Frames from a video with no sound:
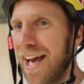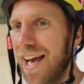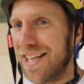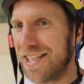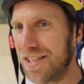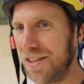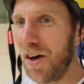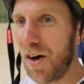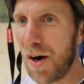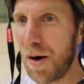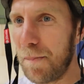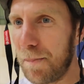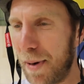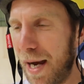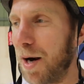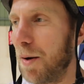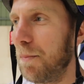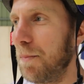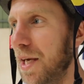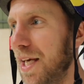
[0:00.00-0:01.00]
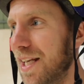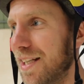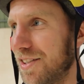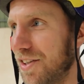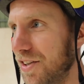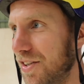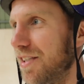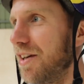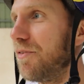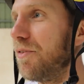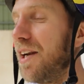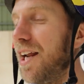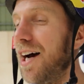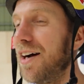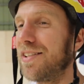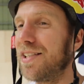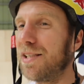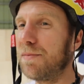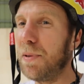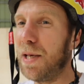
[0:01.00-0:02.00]
It's not about being as good as everyone
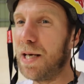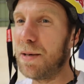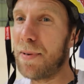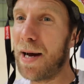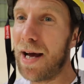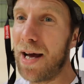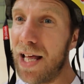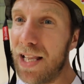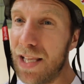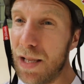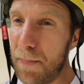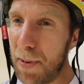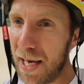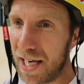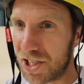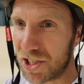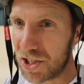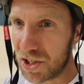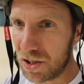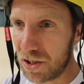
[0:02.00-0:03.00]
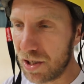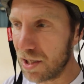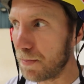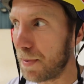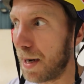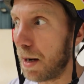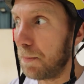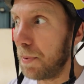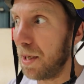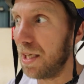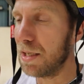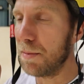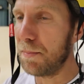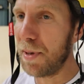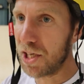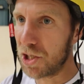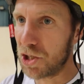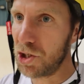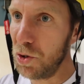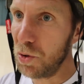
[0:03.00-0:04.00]
else, it's being about the best, it's about being the
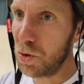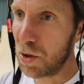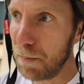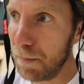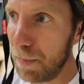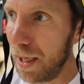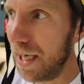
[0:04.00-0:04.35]
best you can